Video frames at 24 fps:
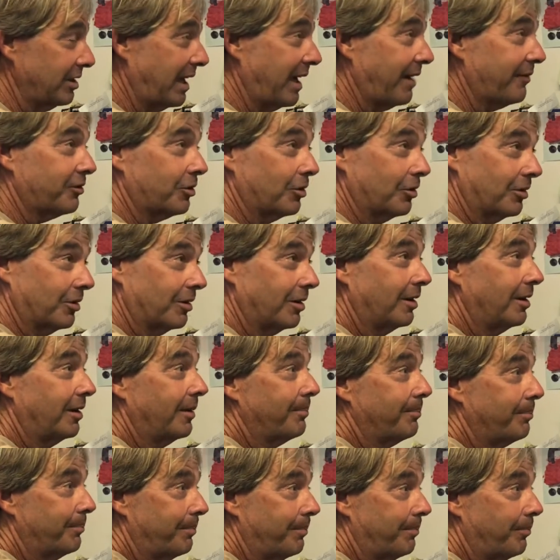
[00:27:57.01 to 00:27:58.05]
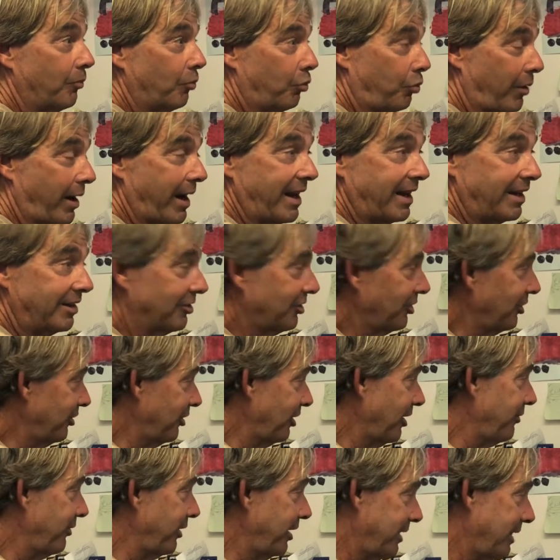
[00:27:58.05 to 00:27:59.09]
after rains and
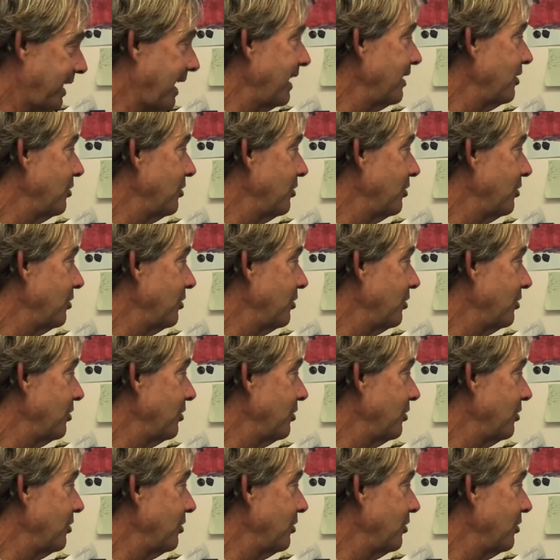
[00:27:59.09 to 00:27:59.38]
stuff like that,